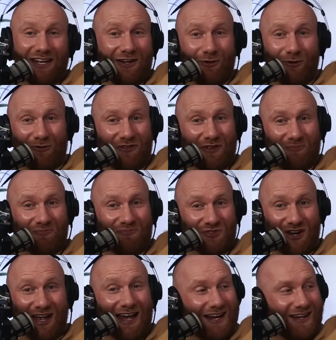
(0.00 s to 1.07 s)
he got off the
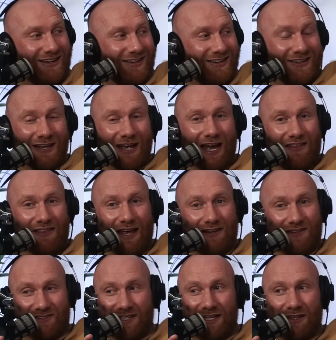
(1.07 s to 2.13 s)
track. And then
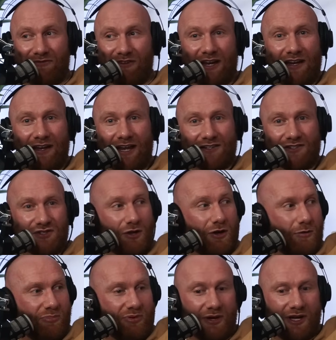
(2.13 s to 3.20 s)
see at the very next
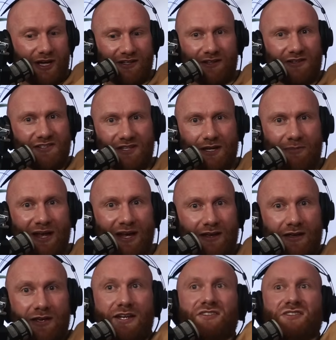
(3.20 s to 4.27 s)
stop, he done the same thing.
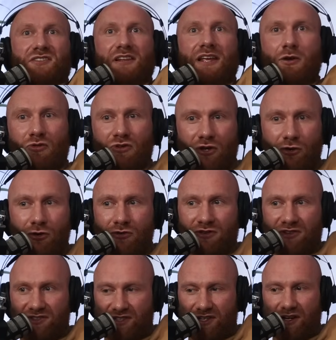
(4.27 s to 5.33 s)
He just lay on the ground
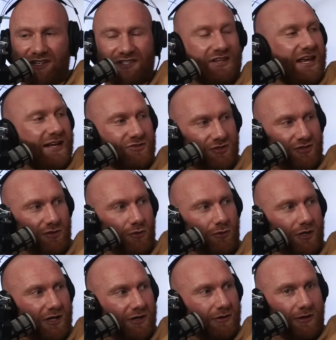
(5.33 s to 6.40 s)
and stuck his legs out the
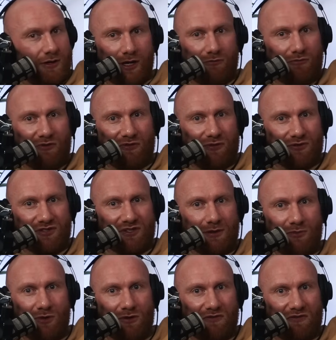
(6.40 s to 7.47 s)
door and refused to
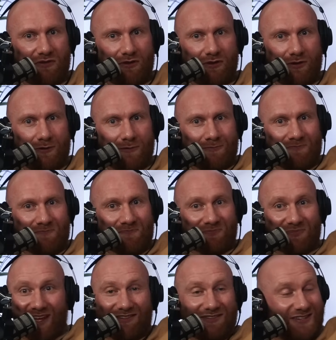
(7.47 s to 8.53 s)
move.
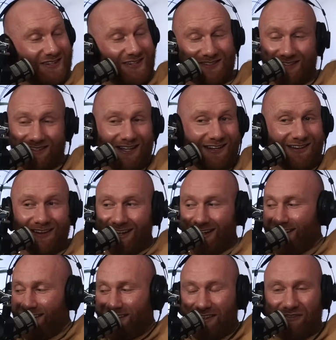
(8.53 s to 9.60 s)
It's just like
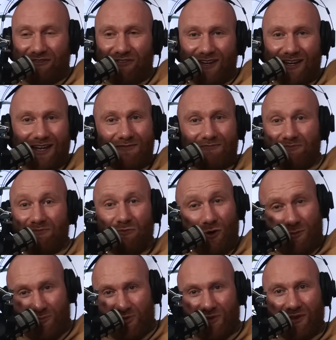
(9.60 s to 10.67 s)
the fucking,
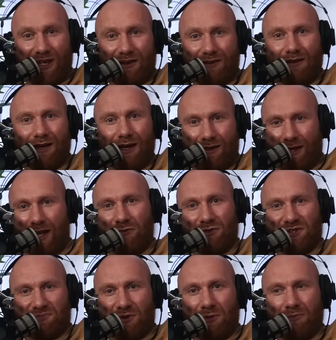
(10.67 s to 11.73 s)
what about like, I know
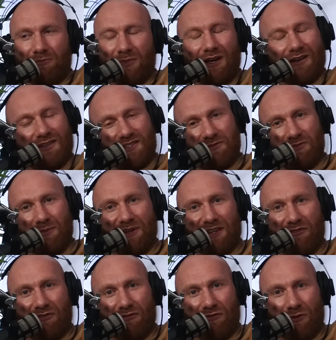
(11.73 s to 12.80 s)
it's a wee bit
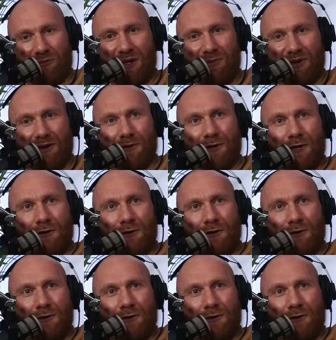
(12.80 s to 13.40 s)
different for me, but